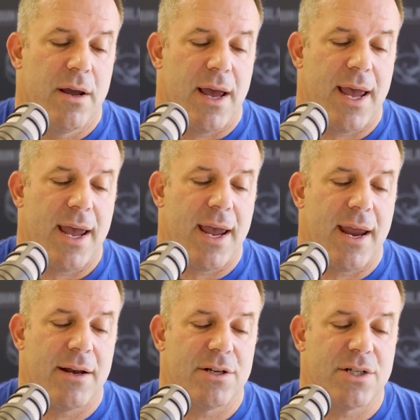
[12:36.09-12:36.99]

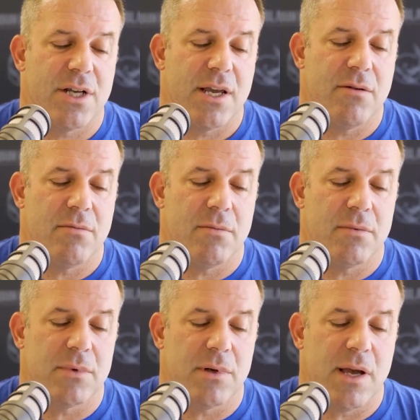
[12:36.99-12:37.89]
And she
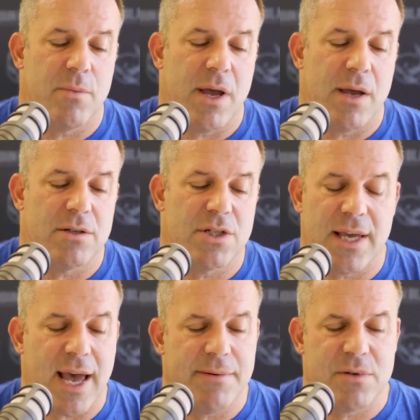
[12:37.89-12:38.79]
and and she
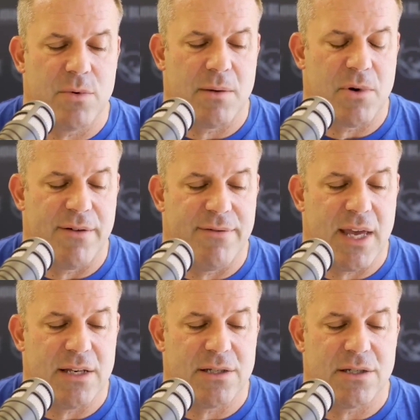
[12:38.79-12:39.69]
came to one of my
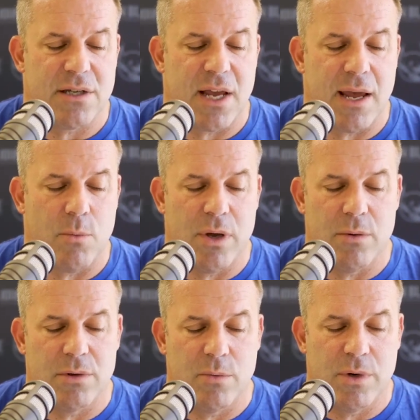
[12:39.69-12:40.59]
events, and we
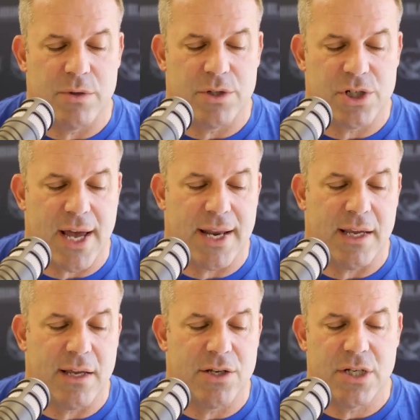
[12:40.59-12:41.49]
were we were
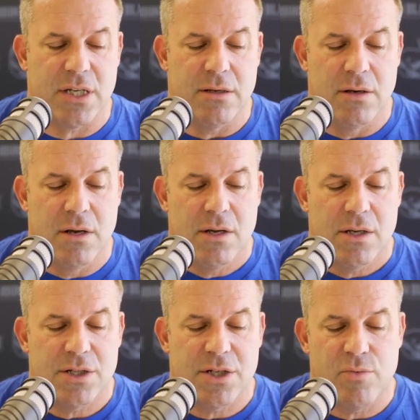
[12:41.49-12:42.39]
chatting, and she
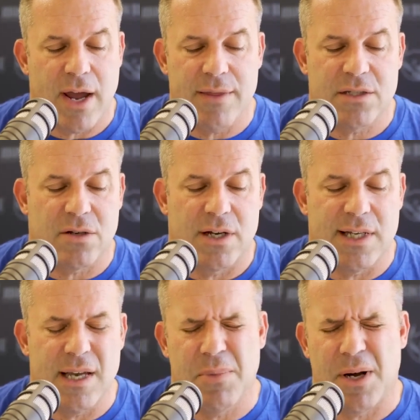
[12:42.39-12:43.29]
and she ran this
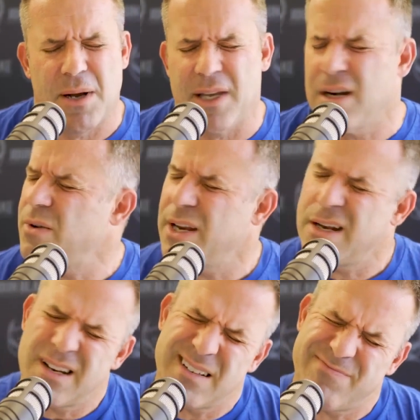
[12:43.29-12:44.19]
idea by me, and I went,
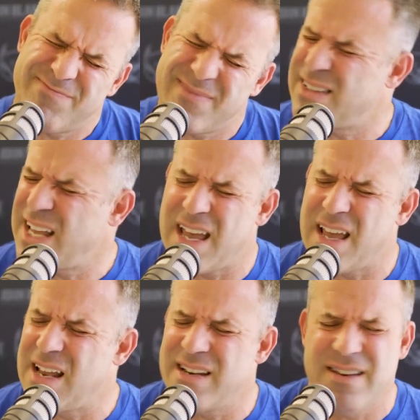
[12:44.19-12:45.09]

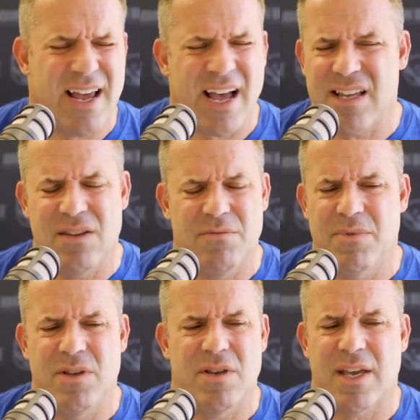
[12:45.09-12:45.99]
no, you
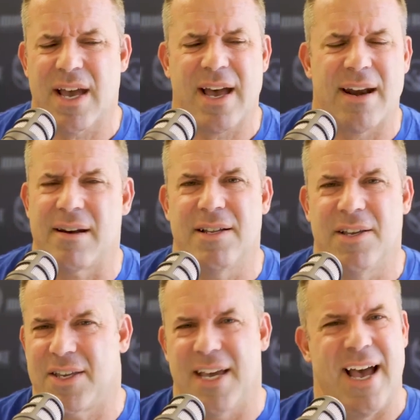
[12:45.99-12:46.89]
you can't you
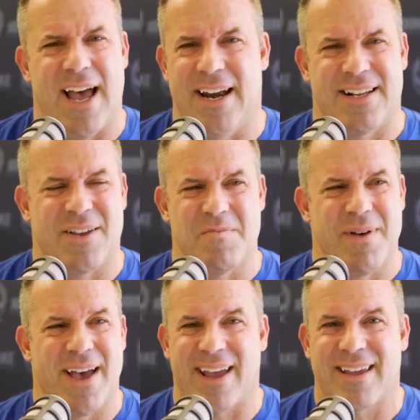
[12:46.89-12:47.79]
can't go
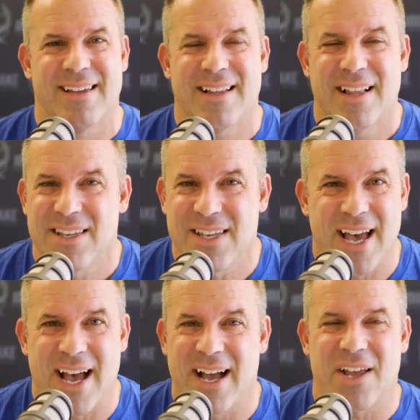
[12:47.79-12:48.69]
back, you
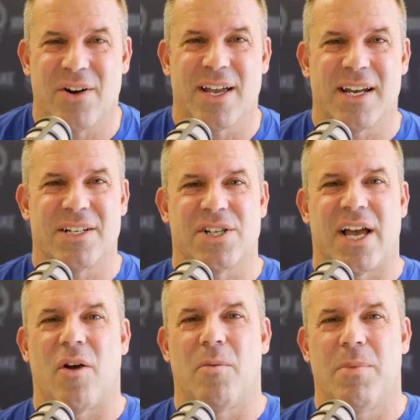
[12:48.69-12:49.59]
can't go and get a
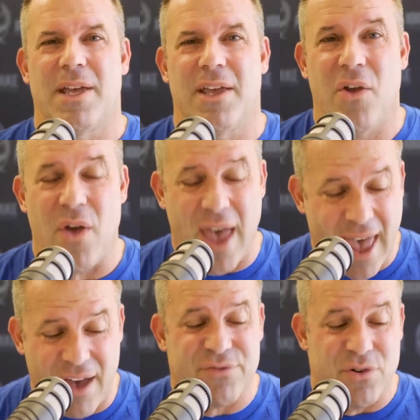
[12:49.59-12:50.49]
job. You
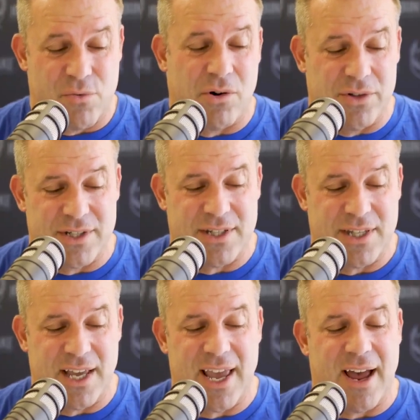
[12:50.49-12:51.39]
have to roll this
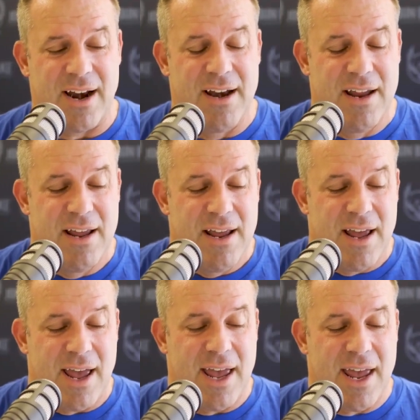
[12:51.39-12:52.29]
thing out,
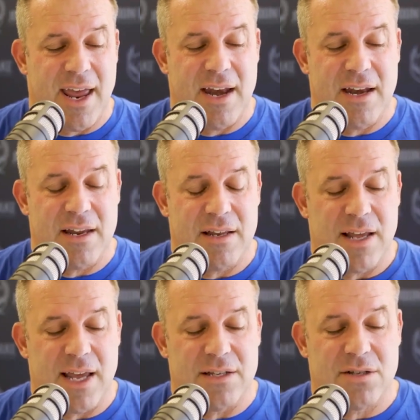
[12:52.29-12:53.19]
and
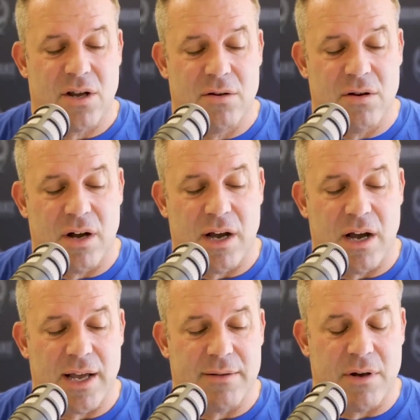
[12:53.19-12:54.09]
and so
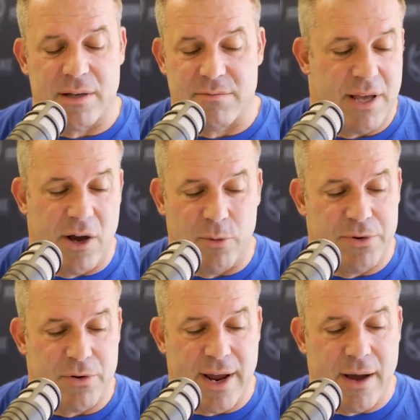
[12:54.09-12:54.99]
I, I, helped
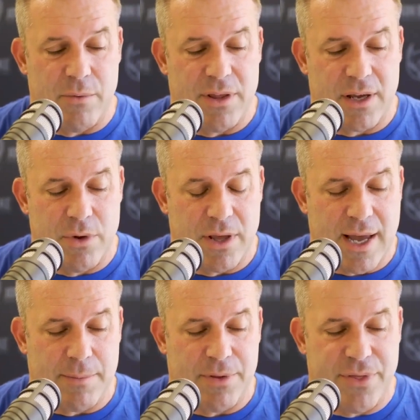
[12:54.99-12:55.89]
her out with a, with a
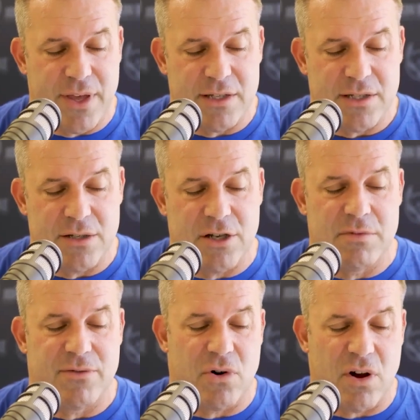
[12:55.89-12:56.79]
couple of things in terms
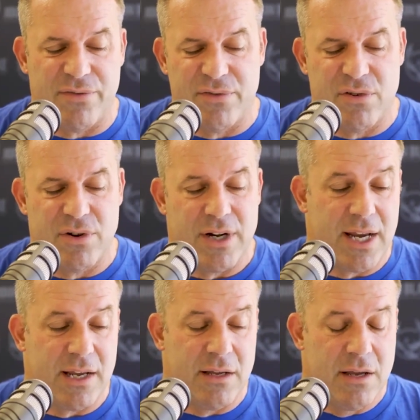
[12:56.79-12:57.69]
of her offer and
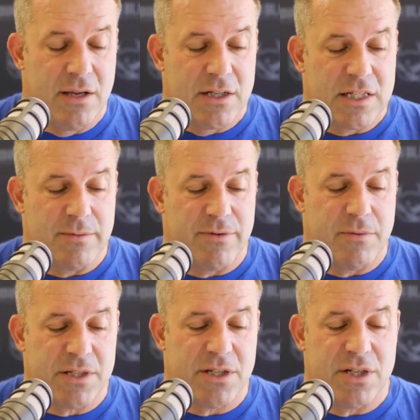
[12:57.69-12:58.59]
getting some of her
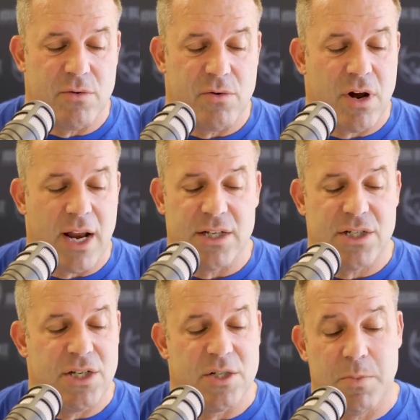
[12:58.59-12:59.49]
messaging right. And
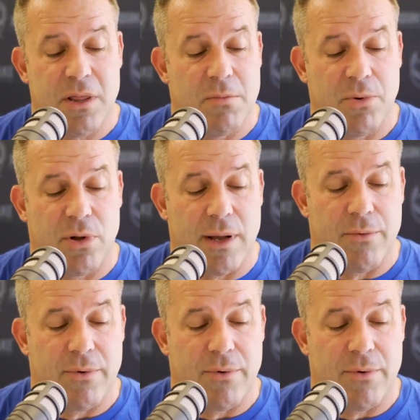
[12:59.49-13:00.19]
she just picked the ball up and run